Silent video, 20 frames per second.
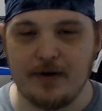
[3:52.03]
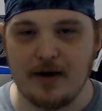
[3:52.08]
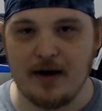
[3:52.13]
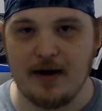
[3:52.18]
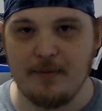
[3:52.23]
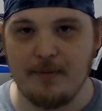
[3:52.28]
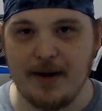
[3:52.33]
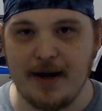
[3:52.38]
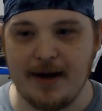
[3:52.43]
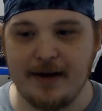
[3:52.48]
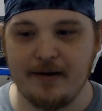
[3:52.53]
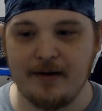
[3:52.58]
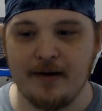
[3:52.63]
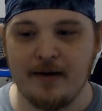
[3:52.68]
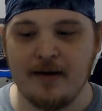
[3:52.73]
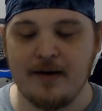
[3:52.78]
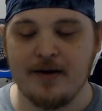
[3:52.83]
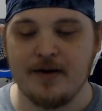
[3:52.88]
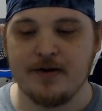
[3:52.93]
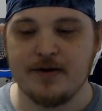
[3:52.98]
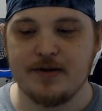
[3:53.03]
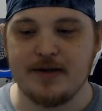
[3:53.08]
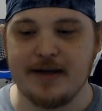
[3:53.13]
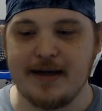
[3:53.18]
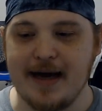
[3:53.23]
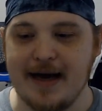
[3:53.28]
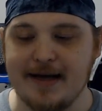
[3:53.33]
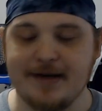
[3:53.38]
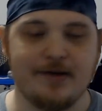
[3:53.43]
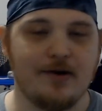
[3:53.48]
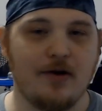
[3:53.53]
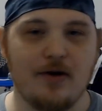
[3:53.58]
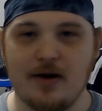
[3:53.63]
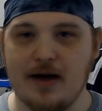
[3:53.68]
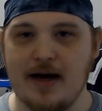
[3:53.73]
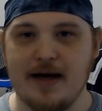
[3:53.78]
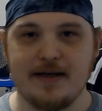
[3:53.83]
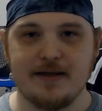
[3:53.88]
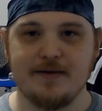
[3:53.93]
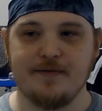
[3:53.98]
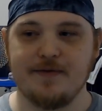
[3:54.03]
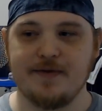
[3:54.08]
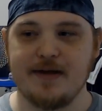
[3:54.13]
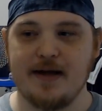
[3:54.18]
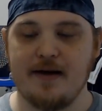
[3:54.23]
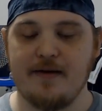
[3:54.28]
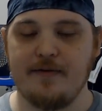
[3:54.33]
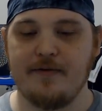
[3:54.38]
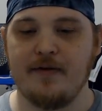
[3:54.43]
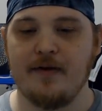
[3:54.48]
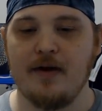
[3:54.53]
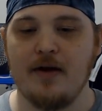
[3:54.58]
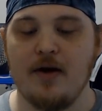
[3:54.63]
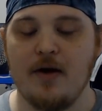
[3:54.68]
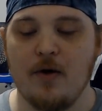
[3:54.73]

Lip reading: combat to cast all kinds of stuff,